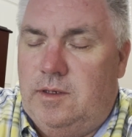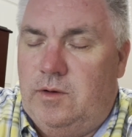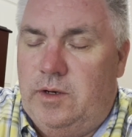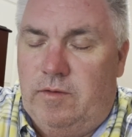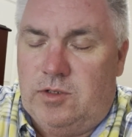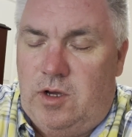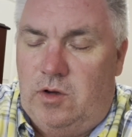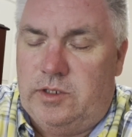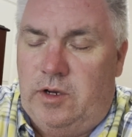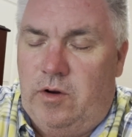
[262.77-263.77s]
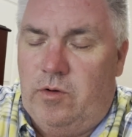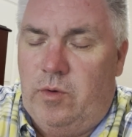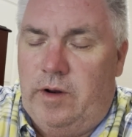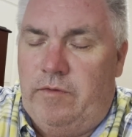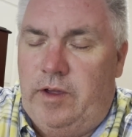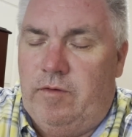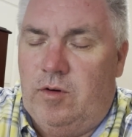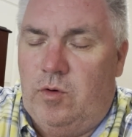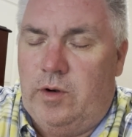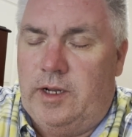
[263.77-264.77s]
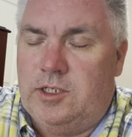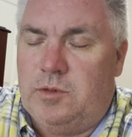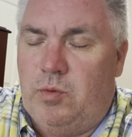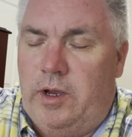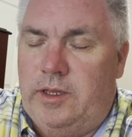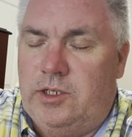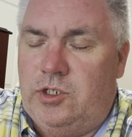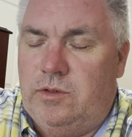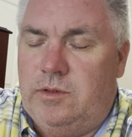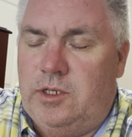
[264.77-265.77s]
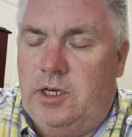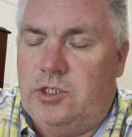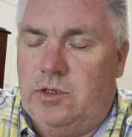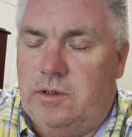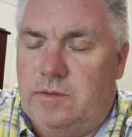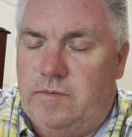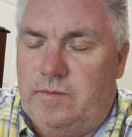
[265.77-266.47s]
whatever's causing her to run a fever, Lord, I just pray that you touch her,